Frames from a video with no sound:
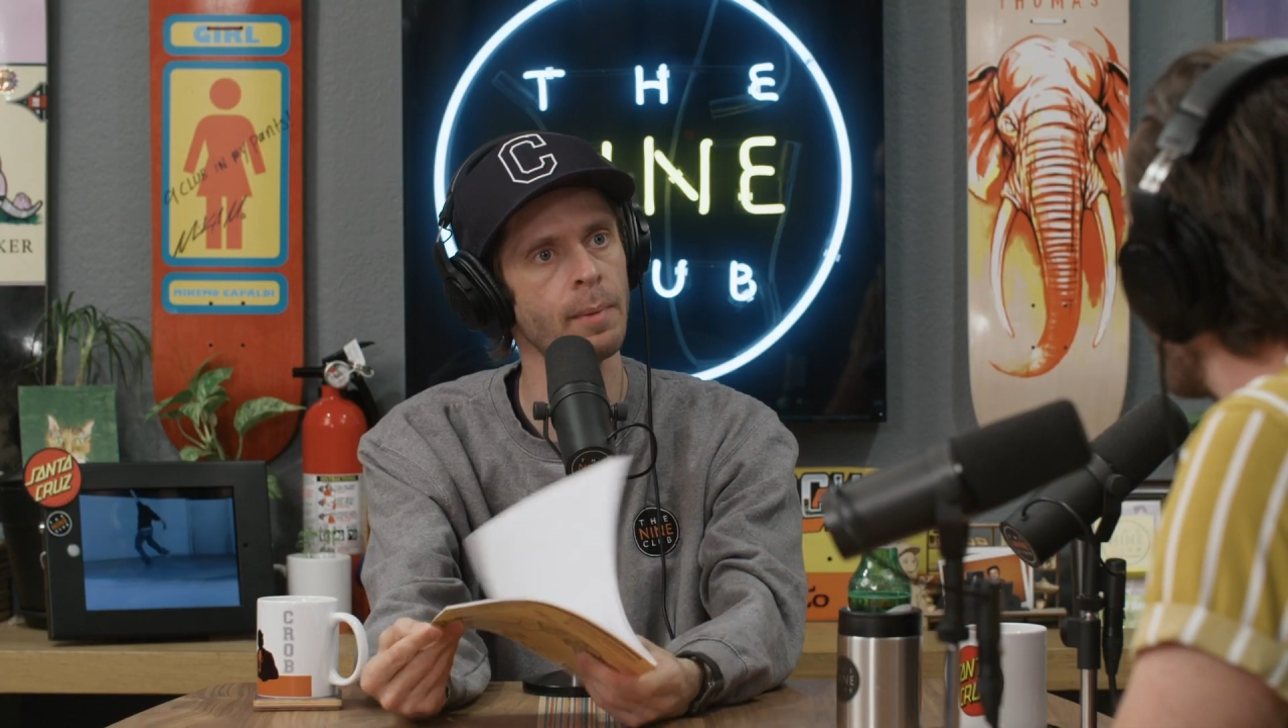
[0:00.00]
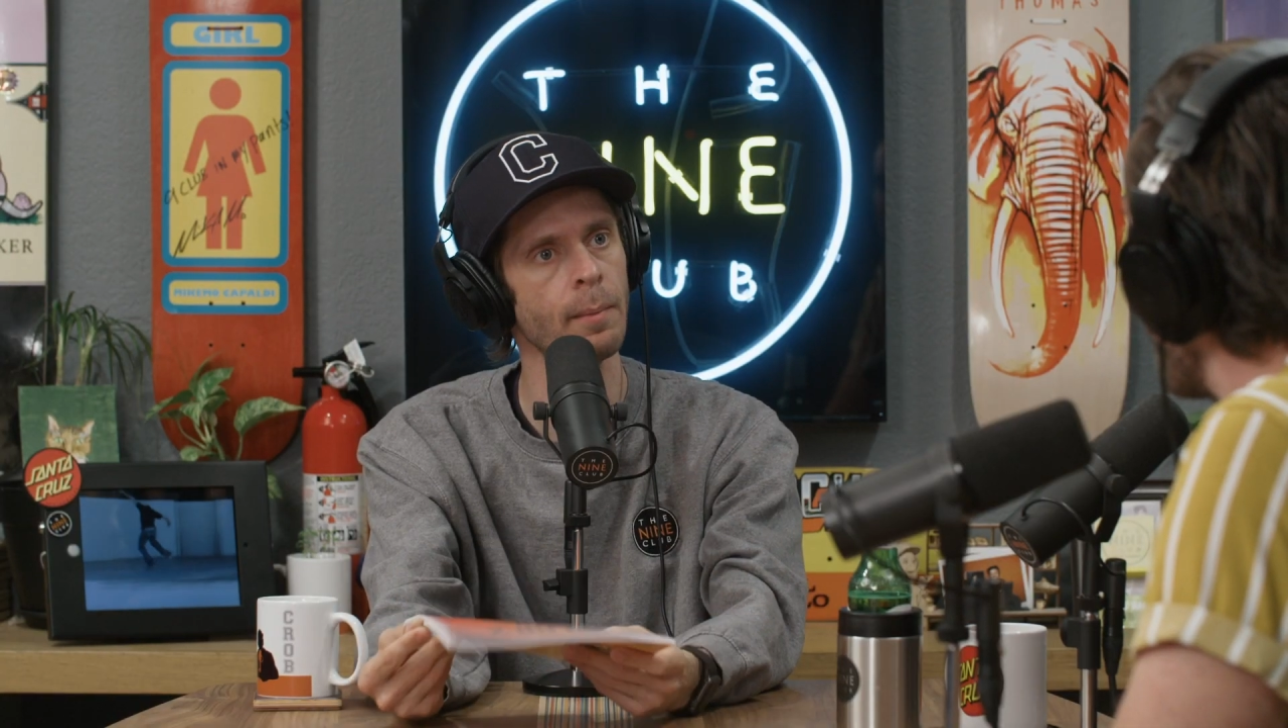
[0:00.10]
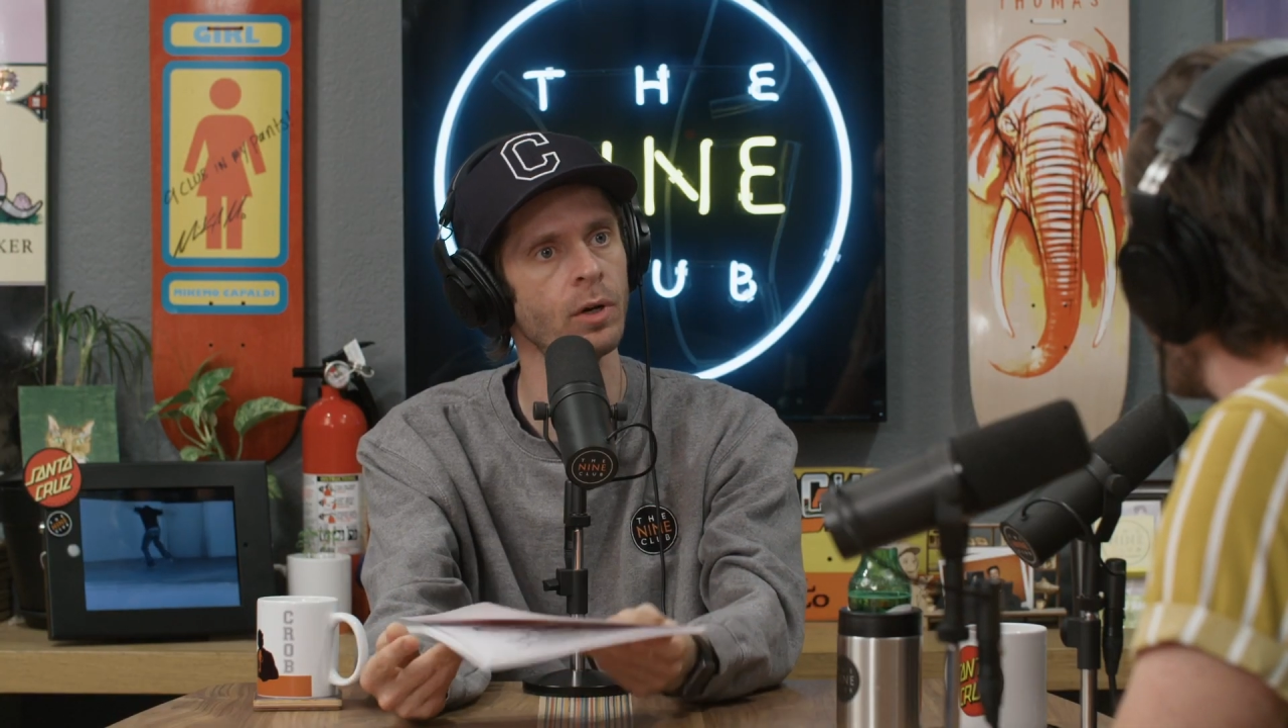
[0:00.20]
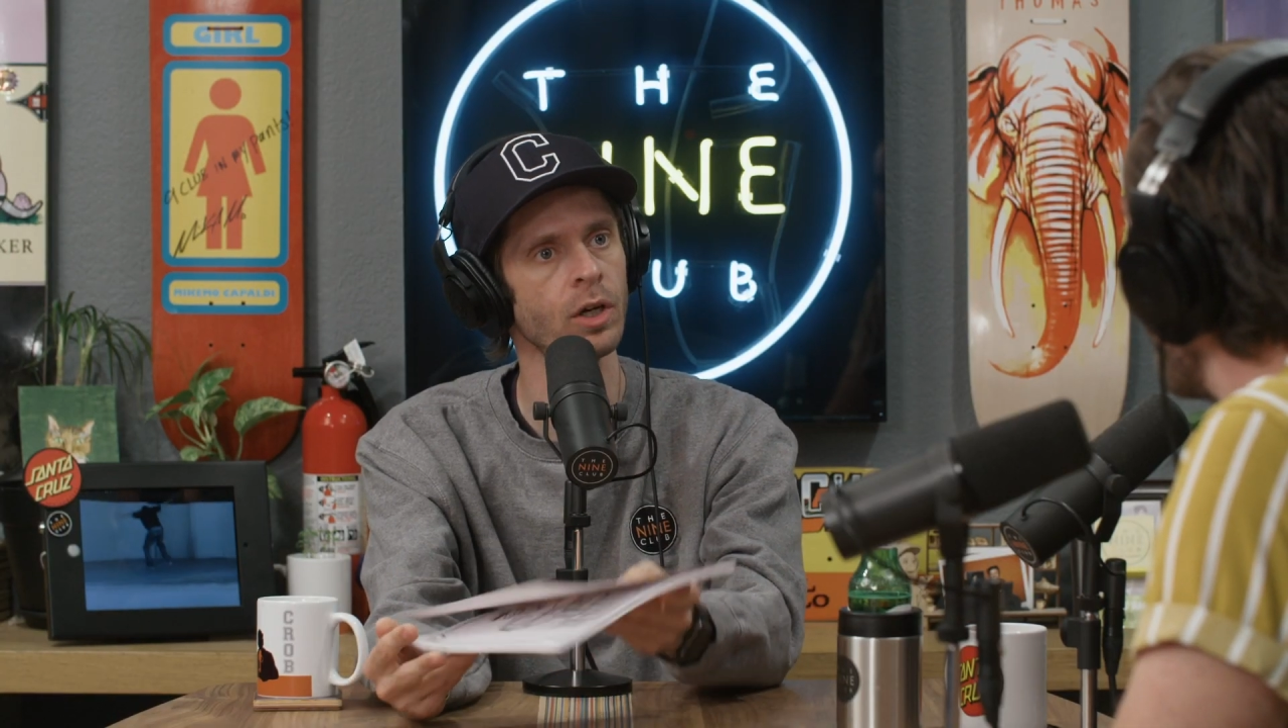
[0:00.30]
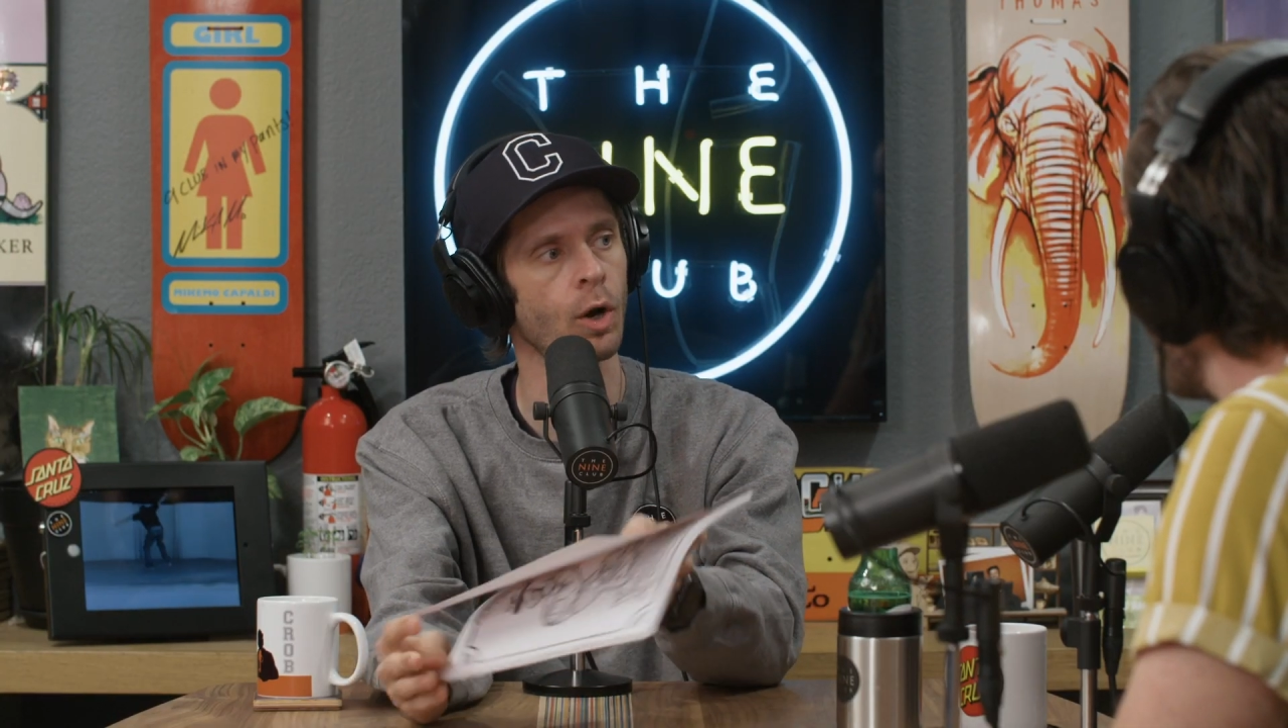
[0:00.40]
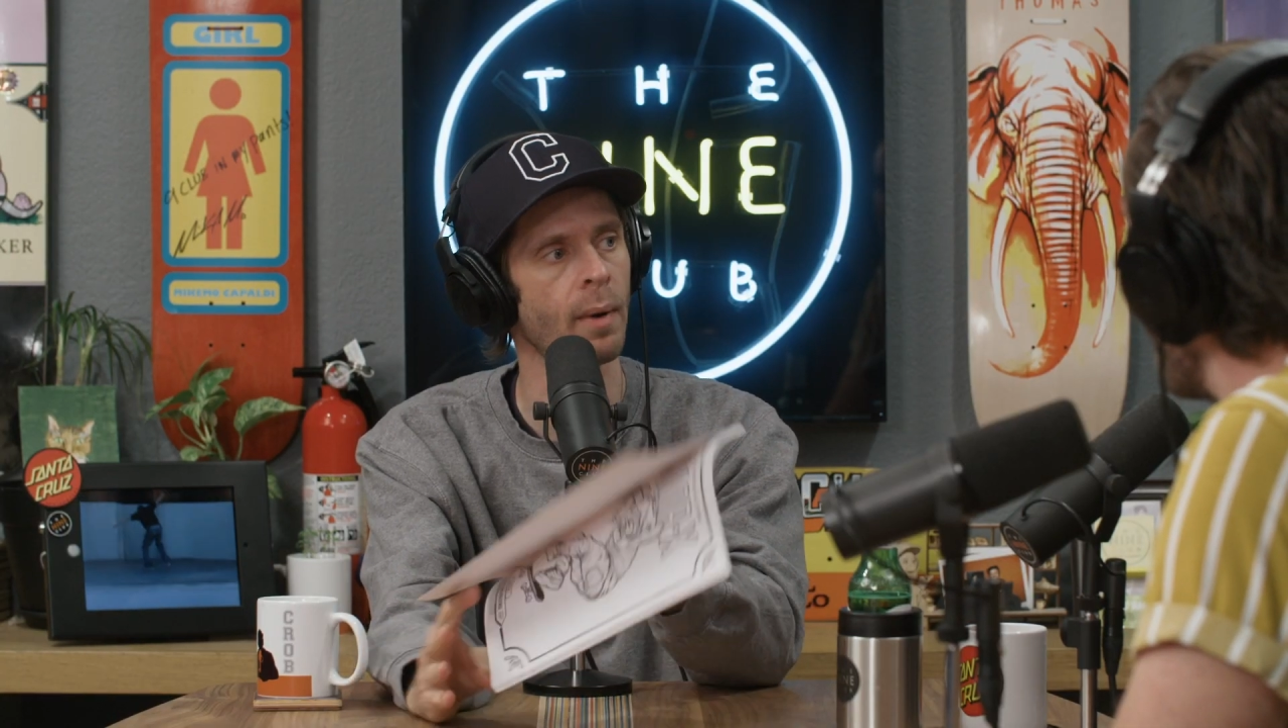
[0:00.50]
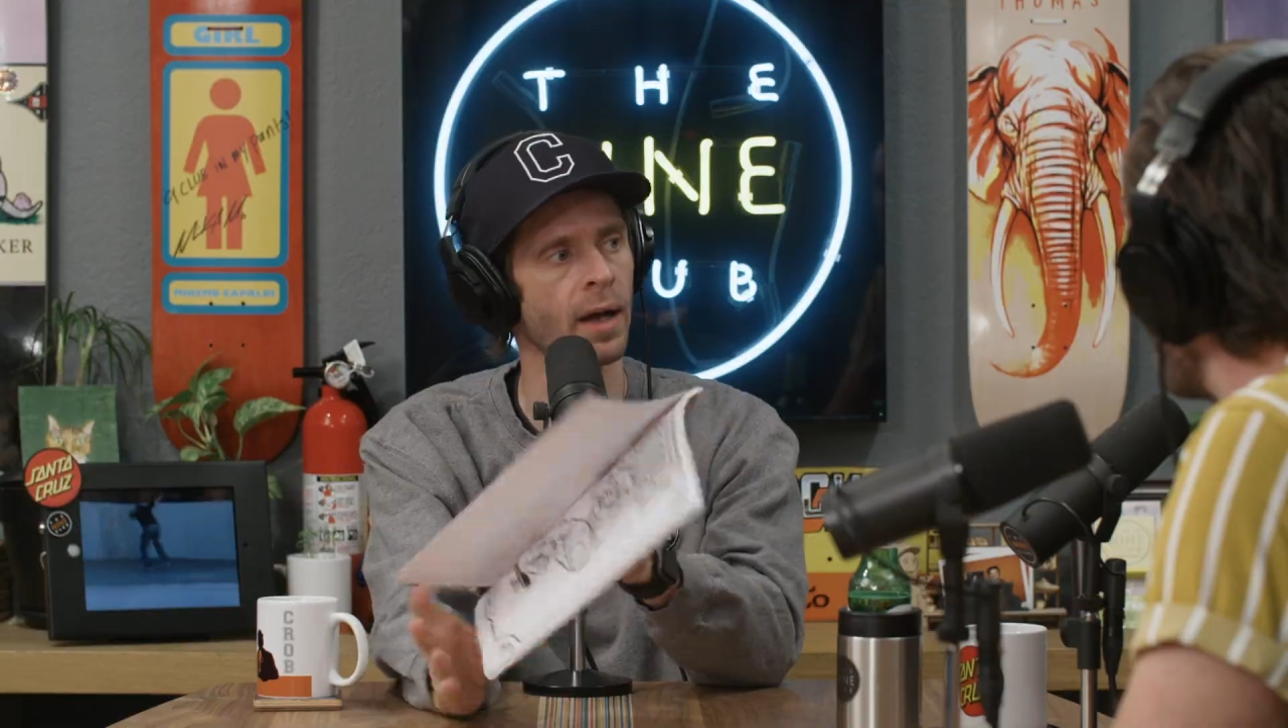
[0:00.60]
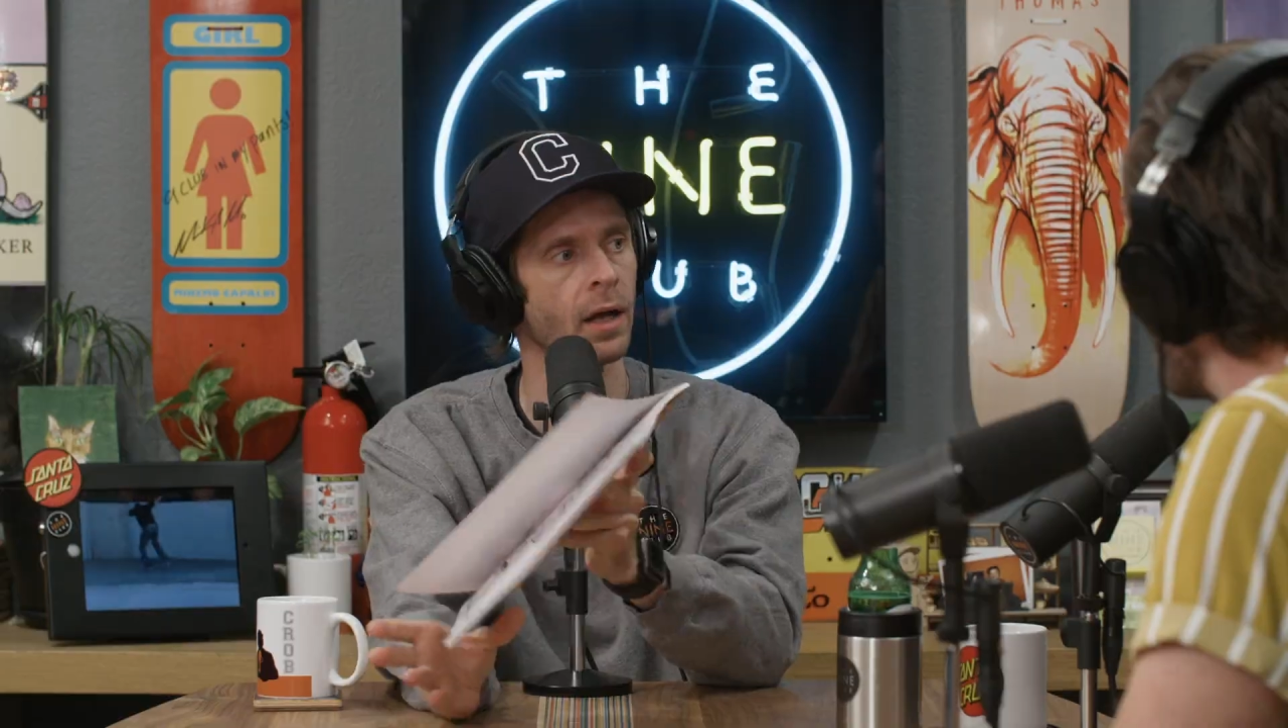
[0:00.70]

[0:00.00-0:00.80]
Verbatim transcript: people can go buy